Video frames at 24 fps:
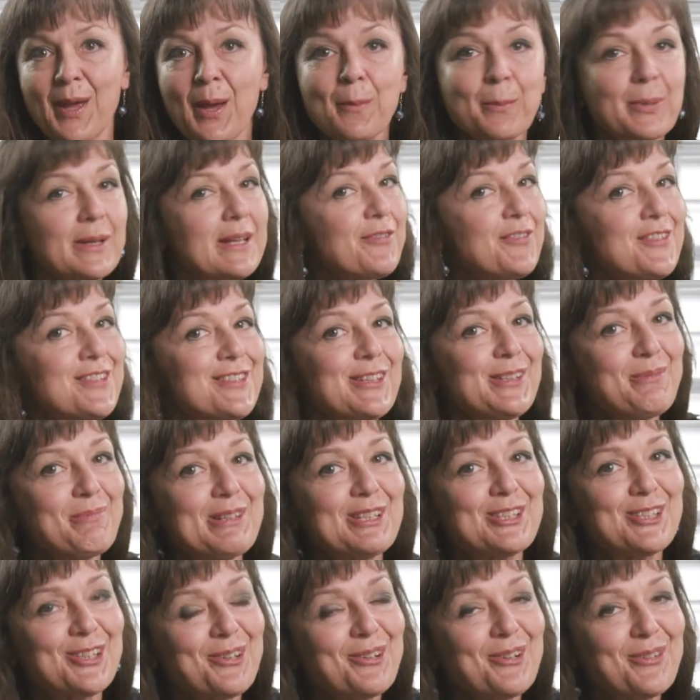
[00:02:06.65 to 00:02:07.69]
But if there's going to be
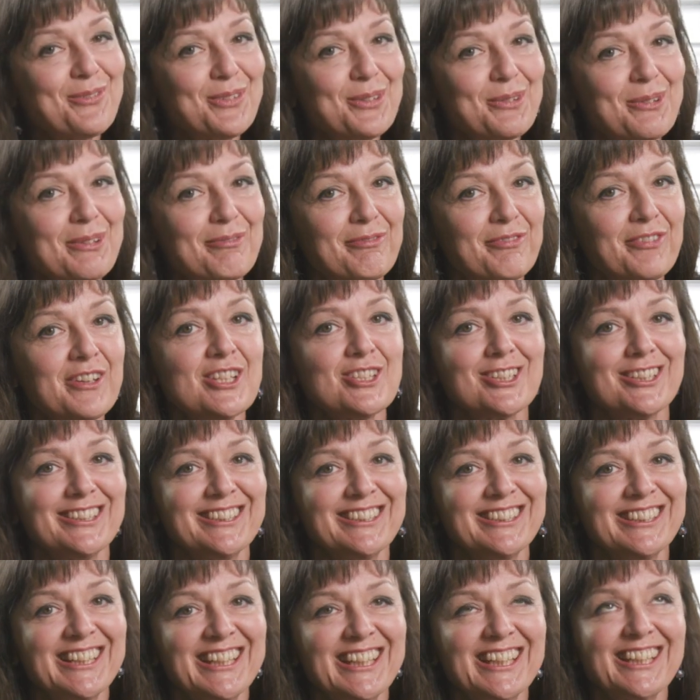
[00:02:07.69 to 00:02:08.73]
two of you in
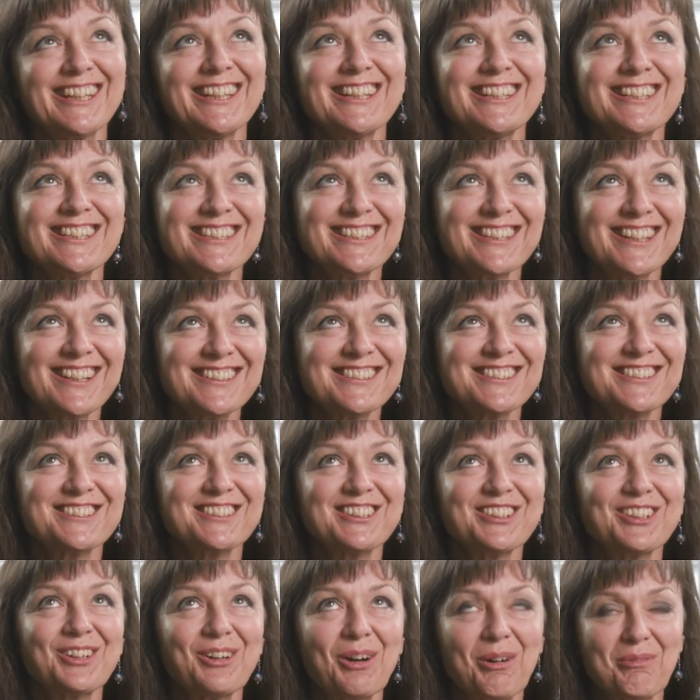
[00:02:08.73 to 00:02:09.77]
vision, it does
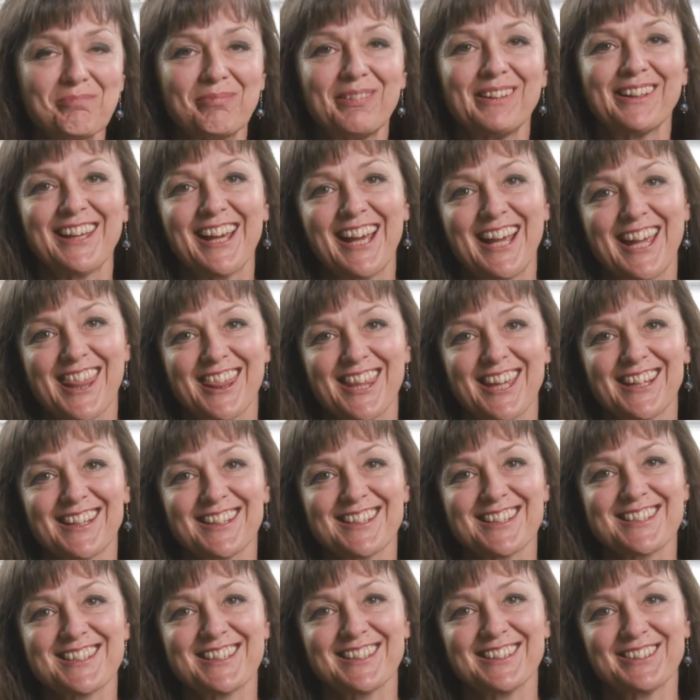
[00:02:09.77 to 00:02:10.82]
complicate
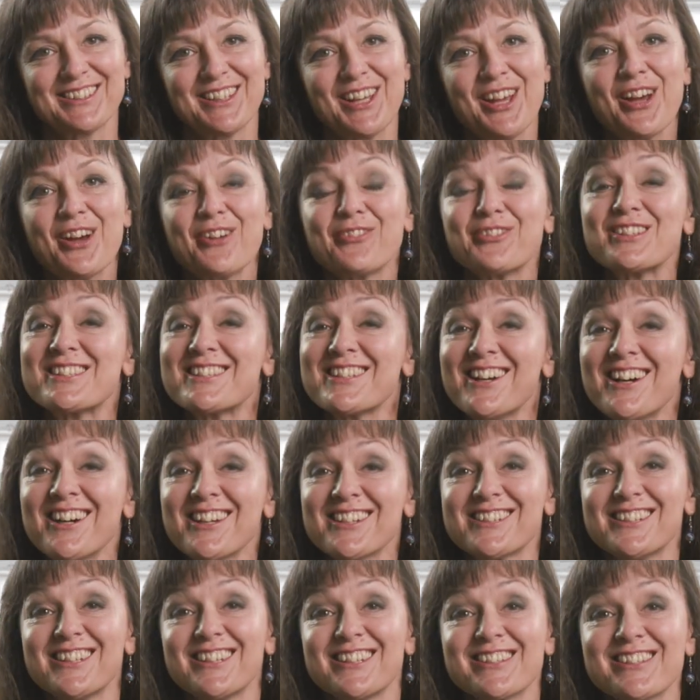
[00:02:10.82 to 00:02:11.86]
things. For
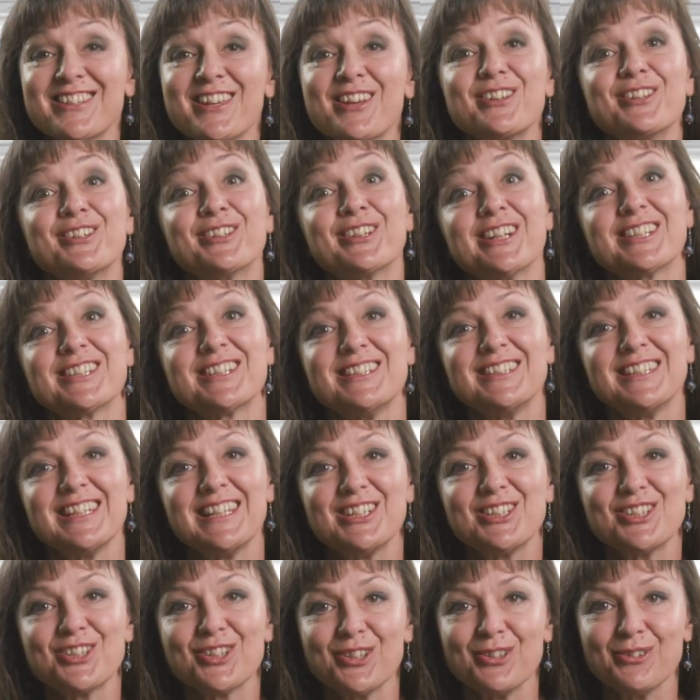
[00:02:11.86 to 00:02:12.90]
starters, you're going to
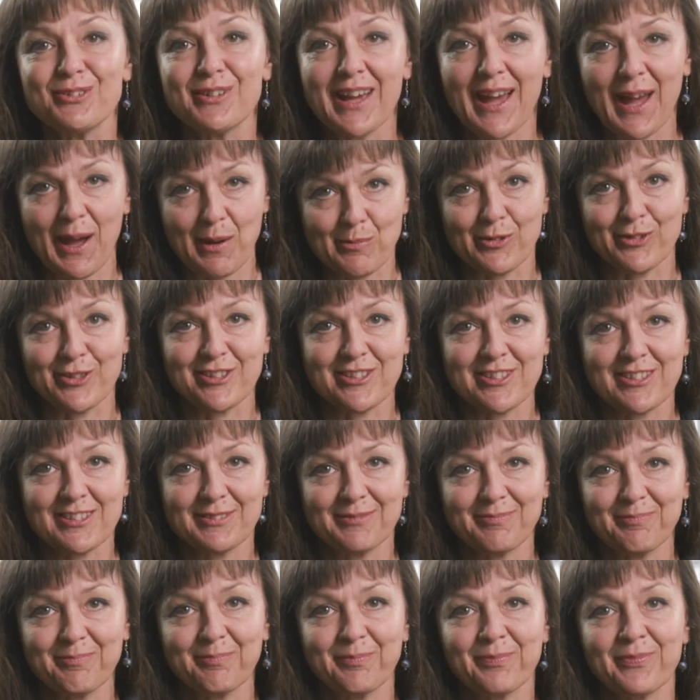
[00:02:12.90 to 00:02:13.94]
need two cameras.
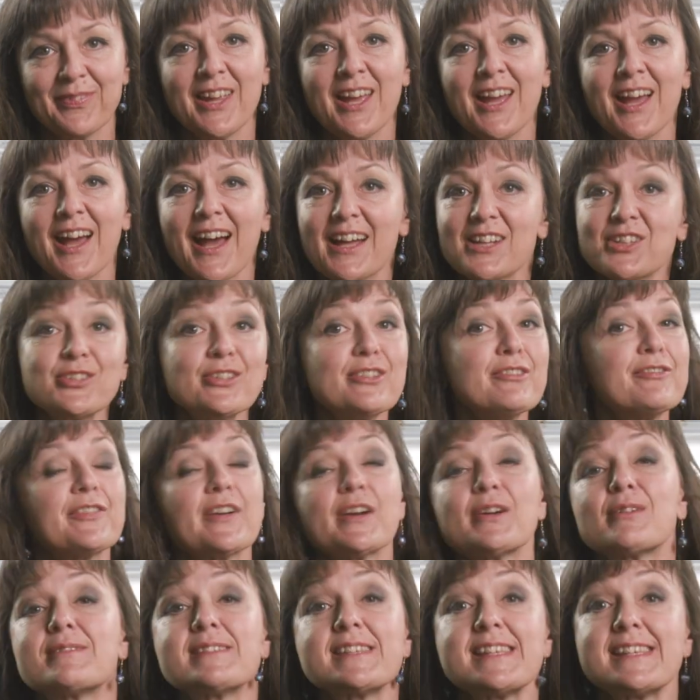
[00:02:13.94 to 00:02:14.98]
Two
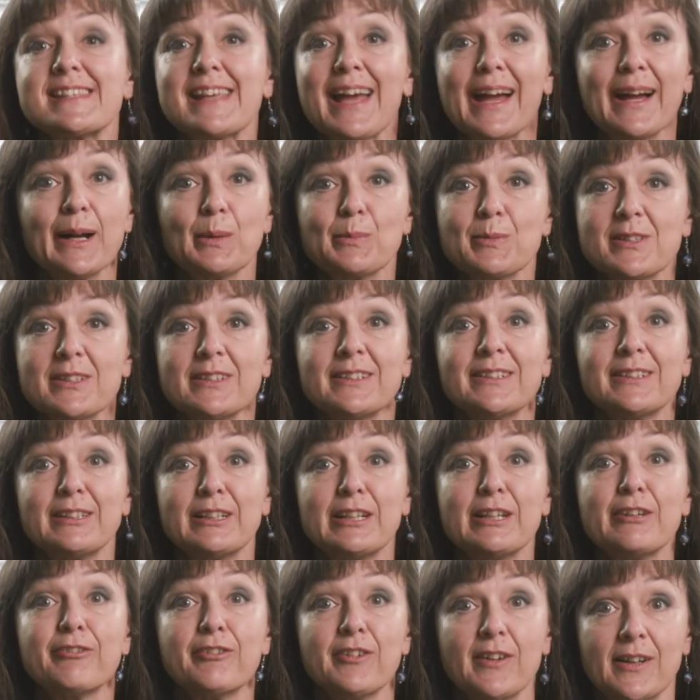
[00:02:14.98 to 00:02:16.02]
phones is
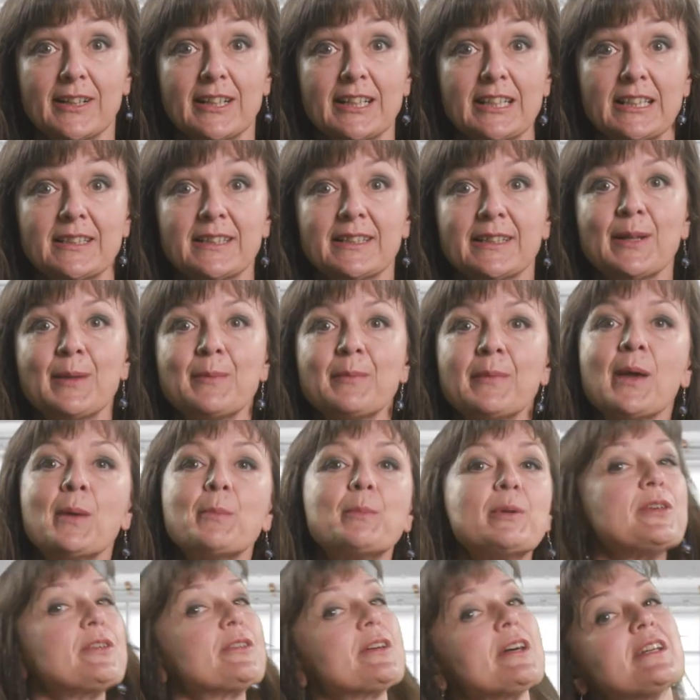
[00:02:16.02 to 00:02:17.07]
absolutely fine,
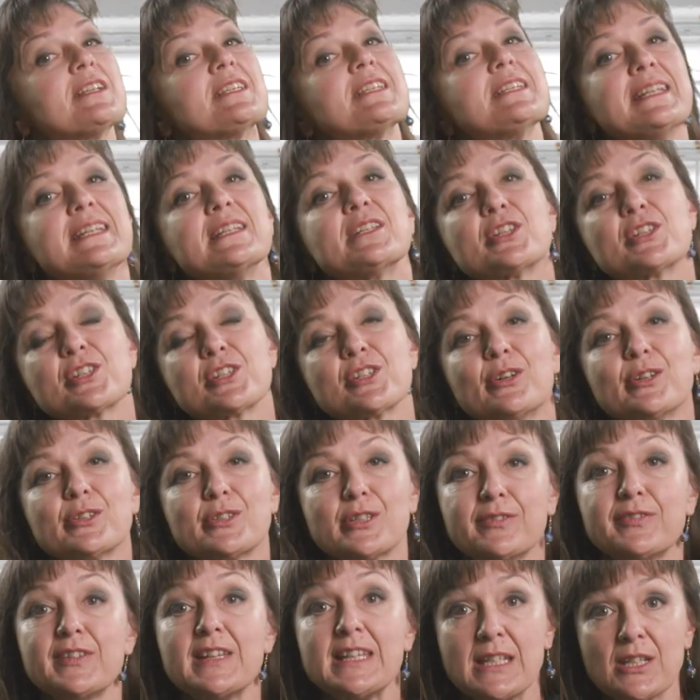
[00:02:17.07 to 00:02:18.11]
but you're going to need a shot
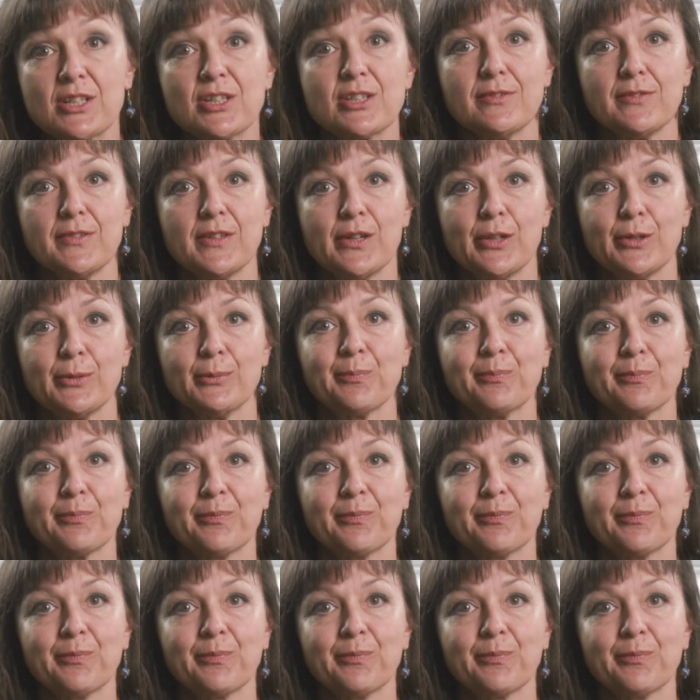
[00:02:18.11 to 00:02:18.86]
of each of you.